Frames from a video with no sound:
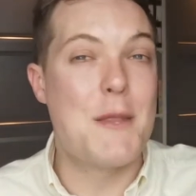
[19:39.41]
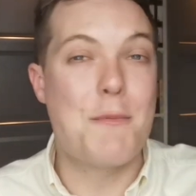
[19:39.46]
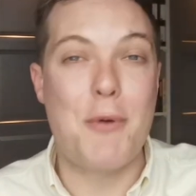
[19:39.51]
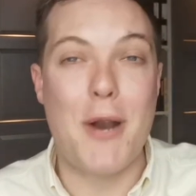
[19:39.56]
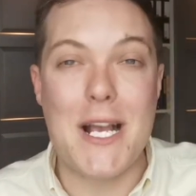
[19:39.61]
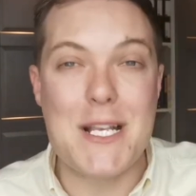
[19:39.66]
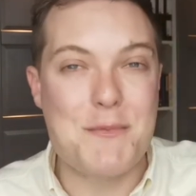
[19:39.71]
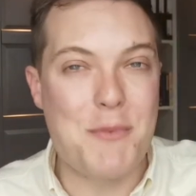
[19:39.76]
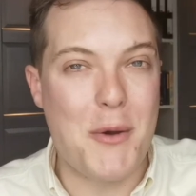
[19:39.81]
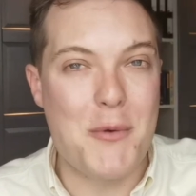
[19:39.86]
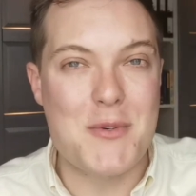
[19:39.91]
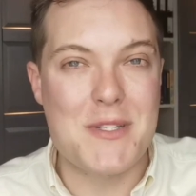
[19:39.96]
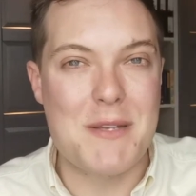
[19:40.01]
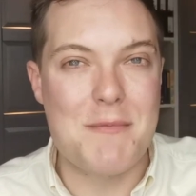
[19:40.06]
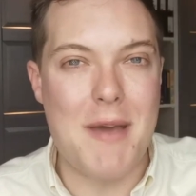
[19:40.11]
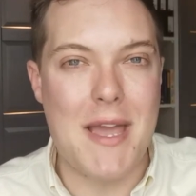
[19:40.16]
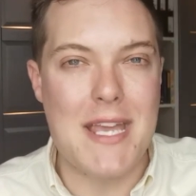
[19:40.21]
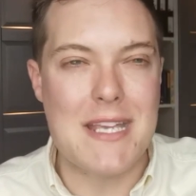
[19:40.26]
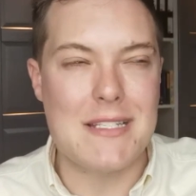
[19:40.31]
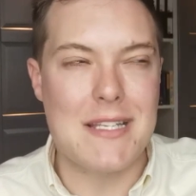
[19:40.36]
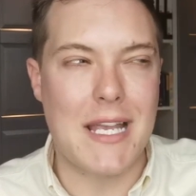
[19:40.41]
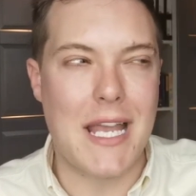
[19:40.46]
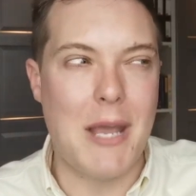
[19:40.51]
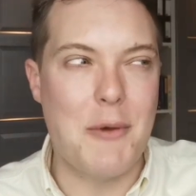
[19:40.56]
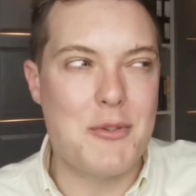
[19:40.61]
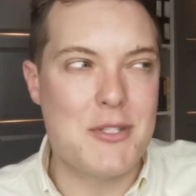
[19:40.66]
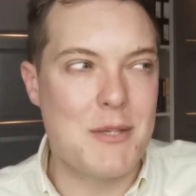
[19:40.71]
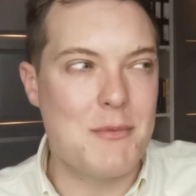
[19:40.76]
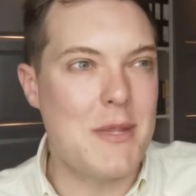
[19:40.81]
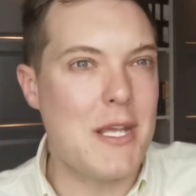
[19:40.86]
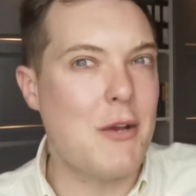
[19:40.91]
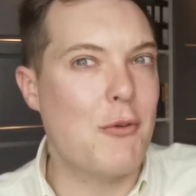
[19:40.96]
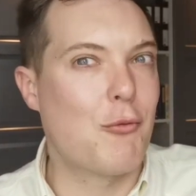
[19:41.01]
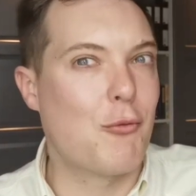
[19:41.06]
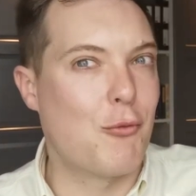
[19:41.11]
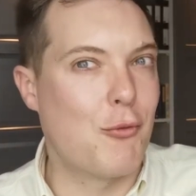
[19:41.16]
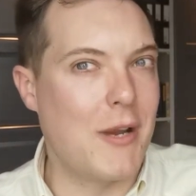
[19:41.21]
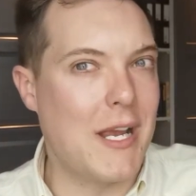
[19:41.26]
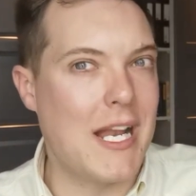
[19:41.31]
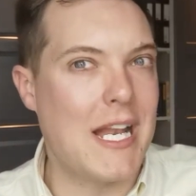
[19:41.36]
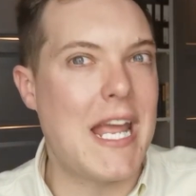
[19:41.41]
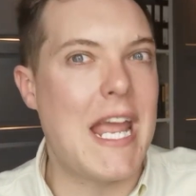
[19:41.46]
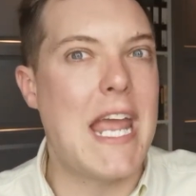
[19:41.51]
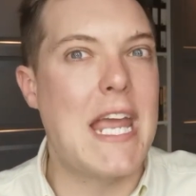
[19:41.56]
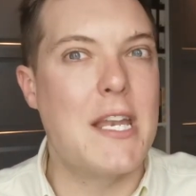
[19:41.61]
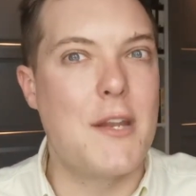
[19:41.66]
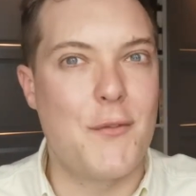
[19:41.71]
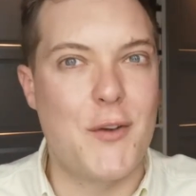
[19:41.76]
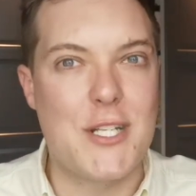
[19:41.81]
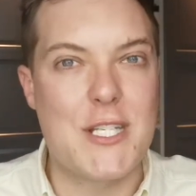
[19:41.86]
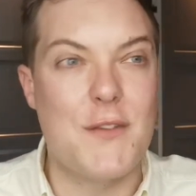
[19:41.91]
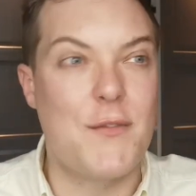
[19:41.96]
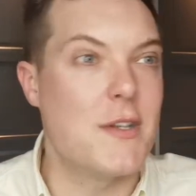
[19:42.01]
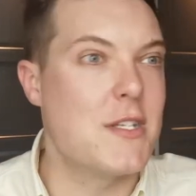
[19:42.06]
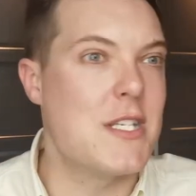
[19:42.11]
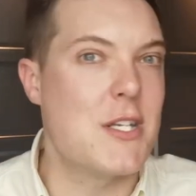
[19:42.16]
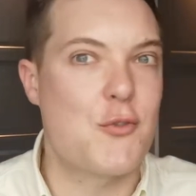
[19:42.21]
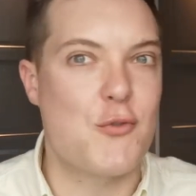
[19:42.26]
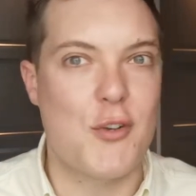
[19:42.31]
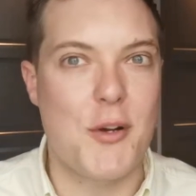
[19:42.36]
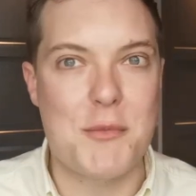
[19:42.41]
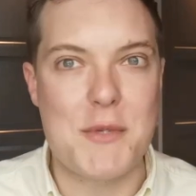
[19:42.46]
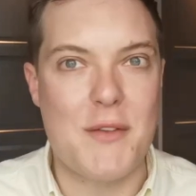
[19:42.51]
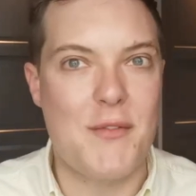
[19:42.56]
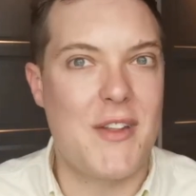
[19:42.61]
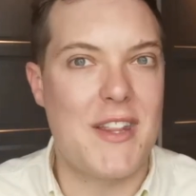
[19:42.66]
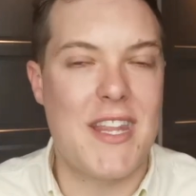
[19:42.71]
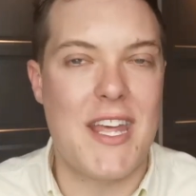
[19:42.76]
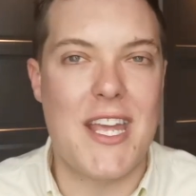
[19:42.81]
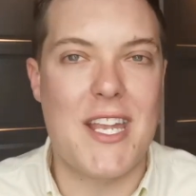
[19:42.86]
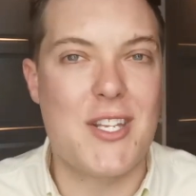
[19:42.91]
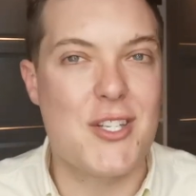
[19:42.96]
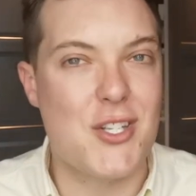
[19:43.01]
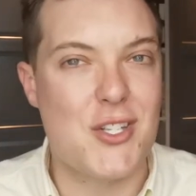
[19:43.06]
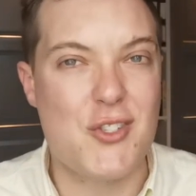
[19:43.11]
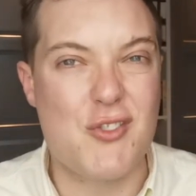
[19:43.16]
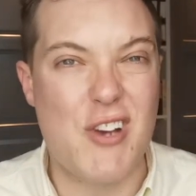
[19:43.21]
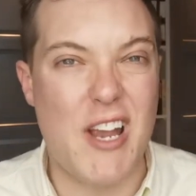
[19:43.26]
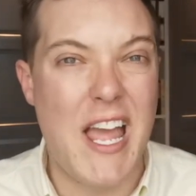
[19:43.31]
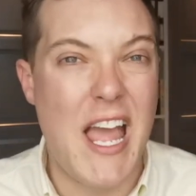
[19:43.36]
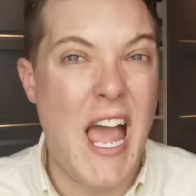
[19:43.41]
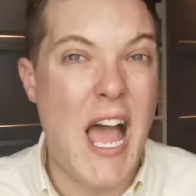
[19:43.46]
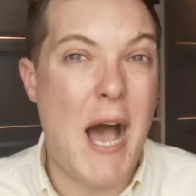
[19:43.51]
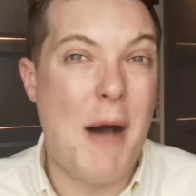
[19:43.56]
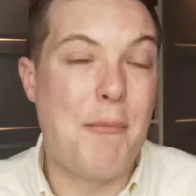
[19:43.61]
The price point was amazing. It was something really innovative and disruptive in the industry,